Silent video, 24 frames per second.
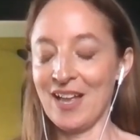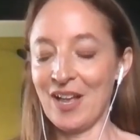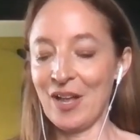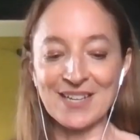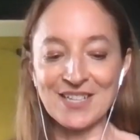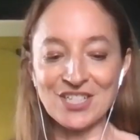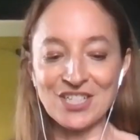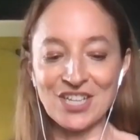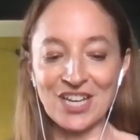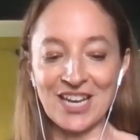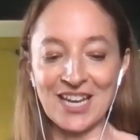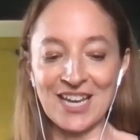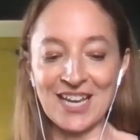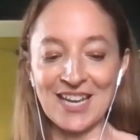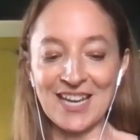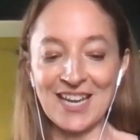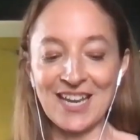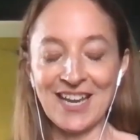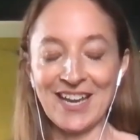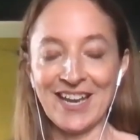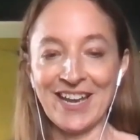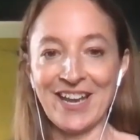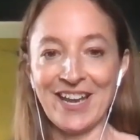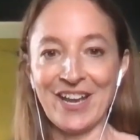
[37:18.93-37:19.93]
But
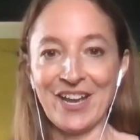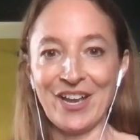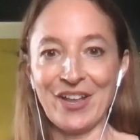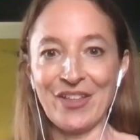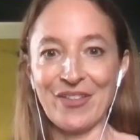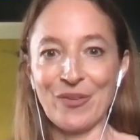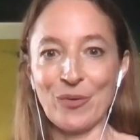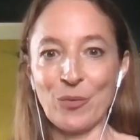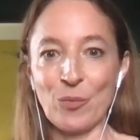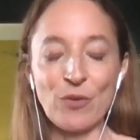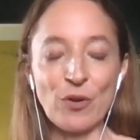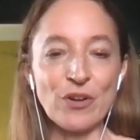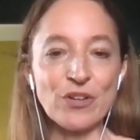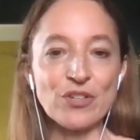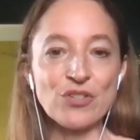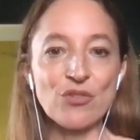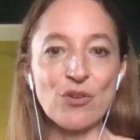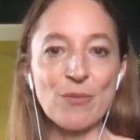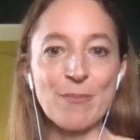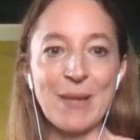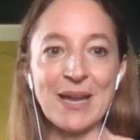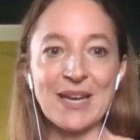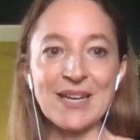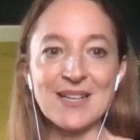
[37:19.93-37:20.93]
actually, we've
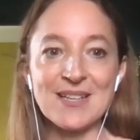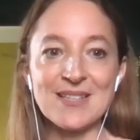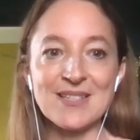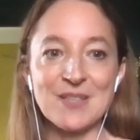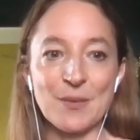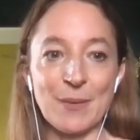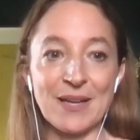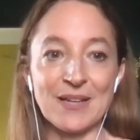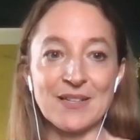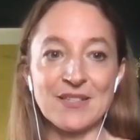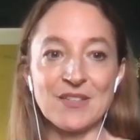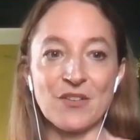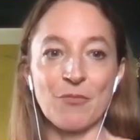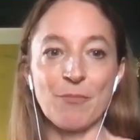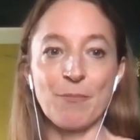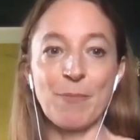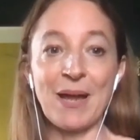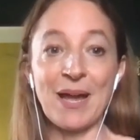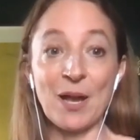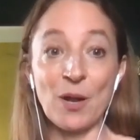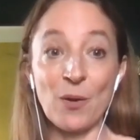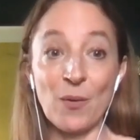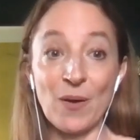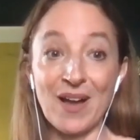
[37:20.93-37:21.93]
got a tremendous
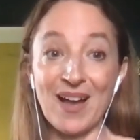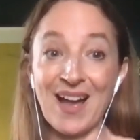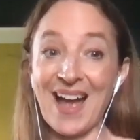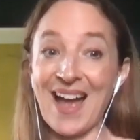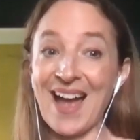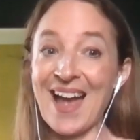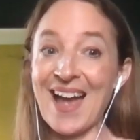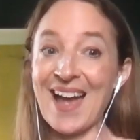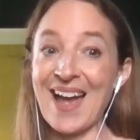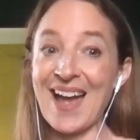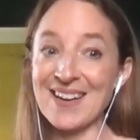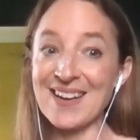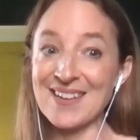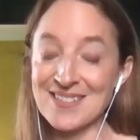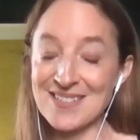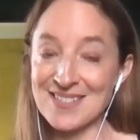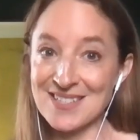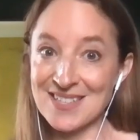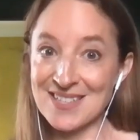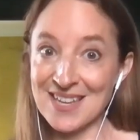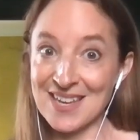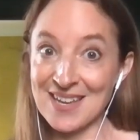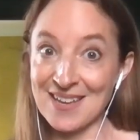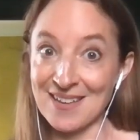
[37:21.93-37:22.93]
amount of power
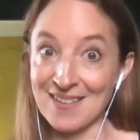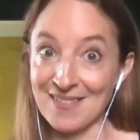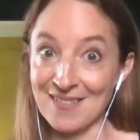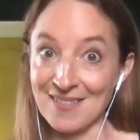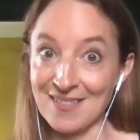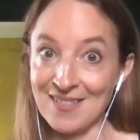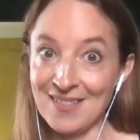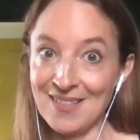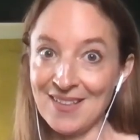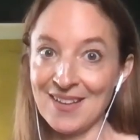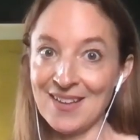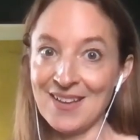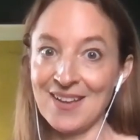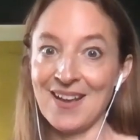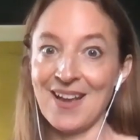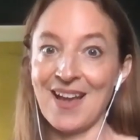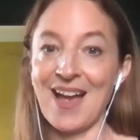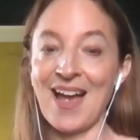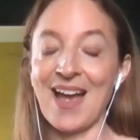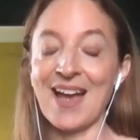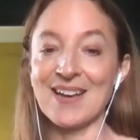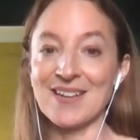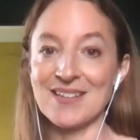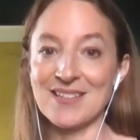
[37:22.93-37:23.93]
and skill
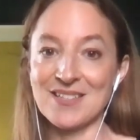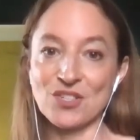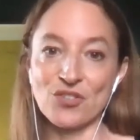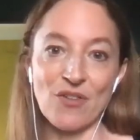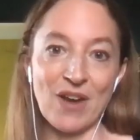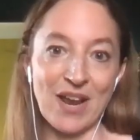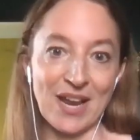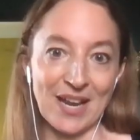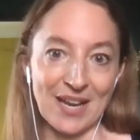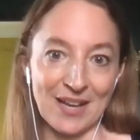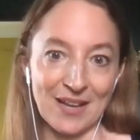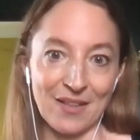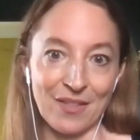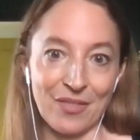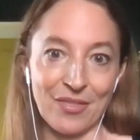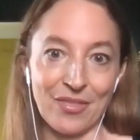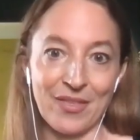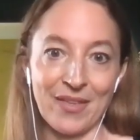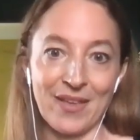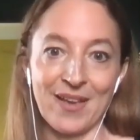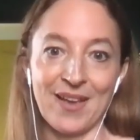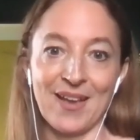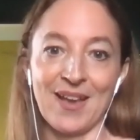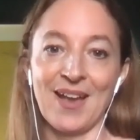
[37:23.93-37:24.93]
and
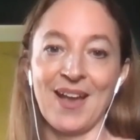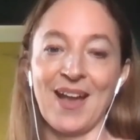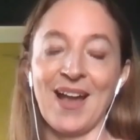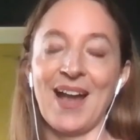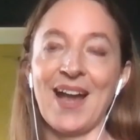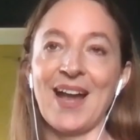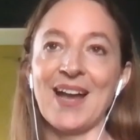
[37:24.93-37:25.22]
strength.